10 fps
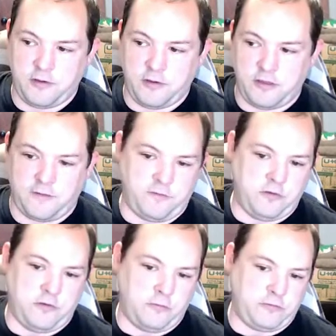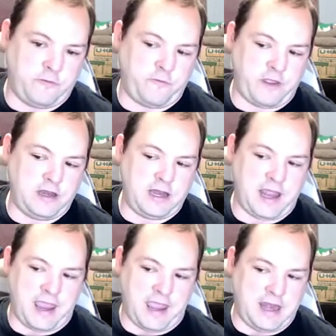If you don't define it,
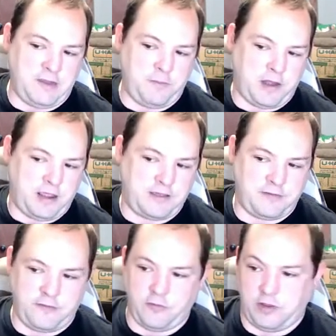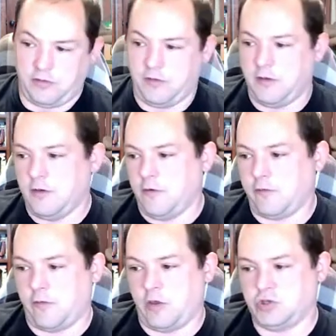anybody can do it.
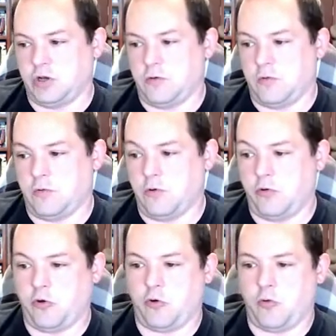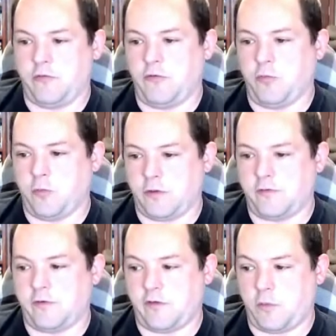So a general rule, you're going to want
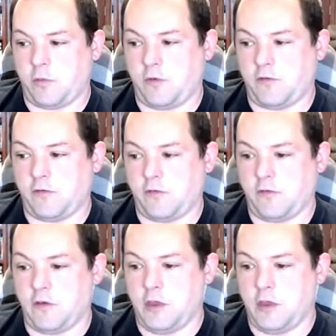to set permissions.